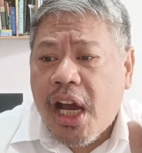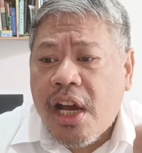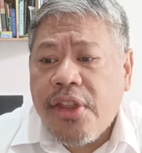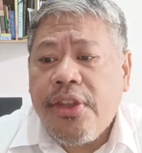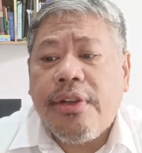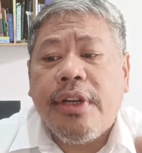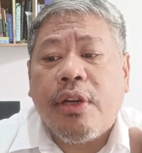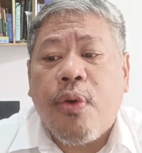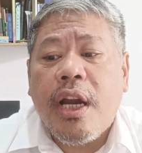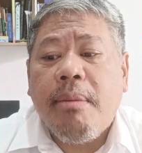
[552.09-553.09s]
other
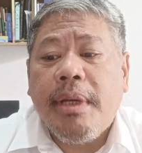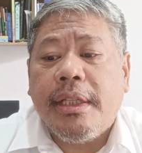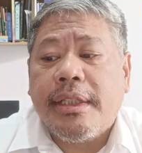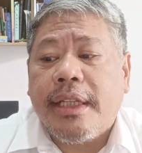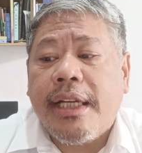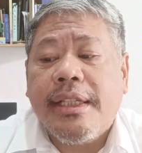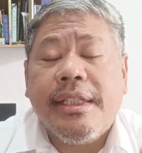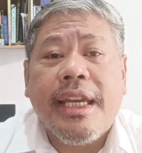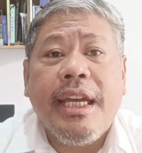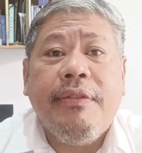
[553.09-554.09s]
requirements
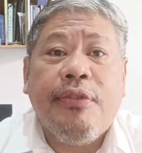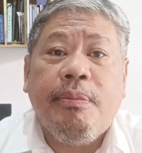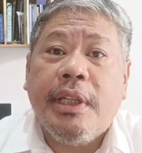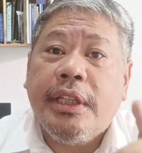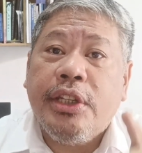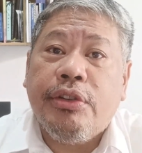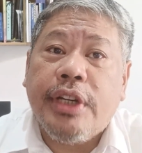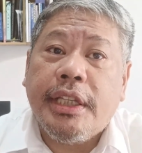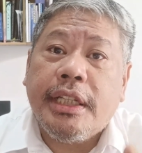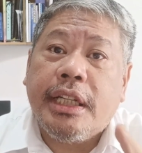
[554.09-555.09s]
aside from the
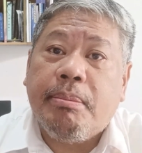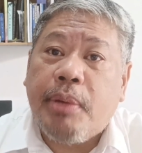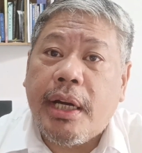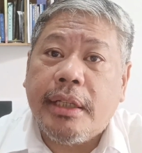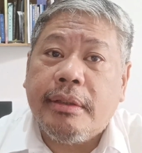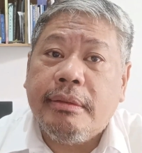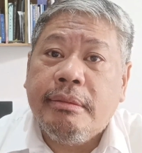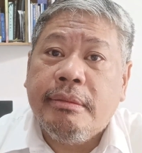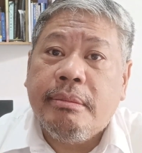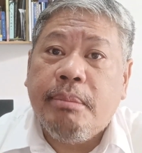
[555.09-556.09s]
theoretical part,
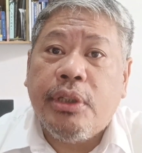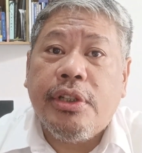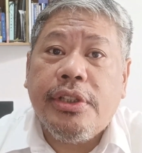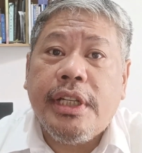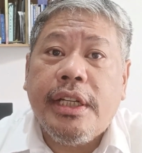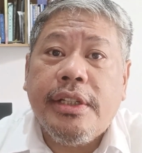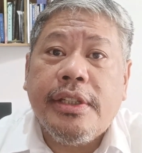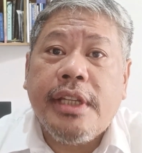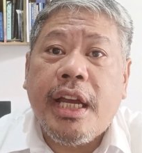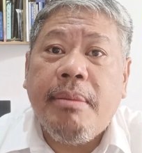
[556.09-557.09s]
because there are
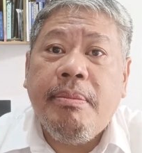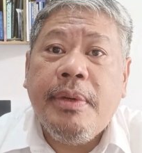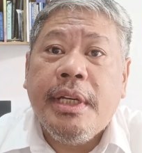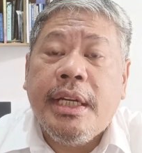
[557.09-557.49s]
some